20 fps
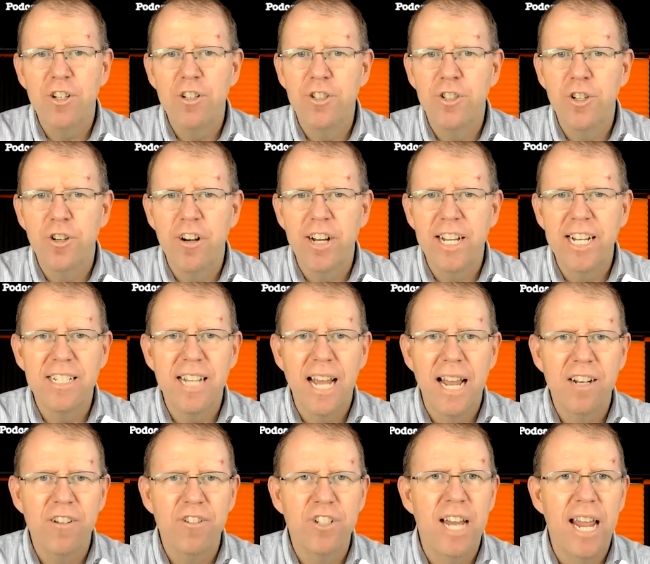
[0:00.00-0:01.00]
journey, as I
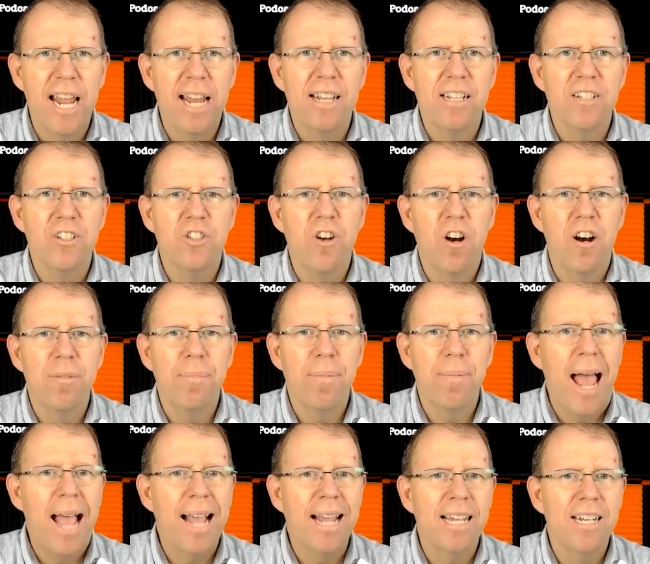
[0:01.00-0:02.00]
understand it, started
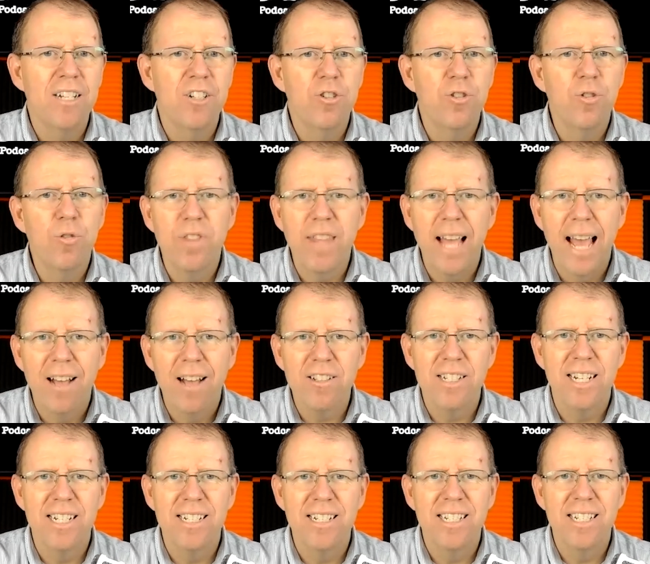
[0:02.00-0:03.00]
back in
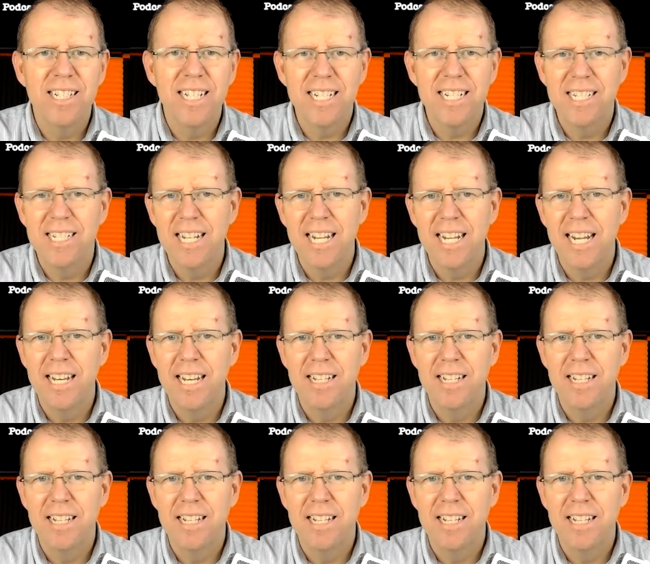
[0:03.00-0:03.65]
2016.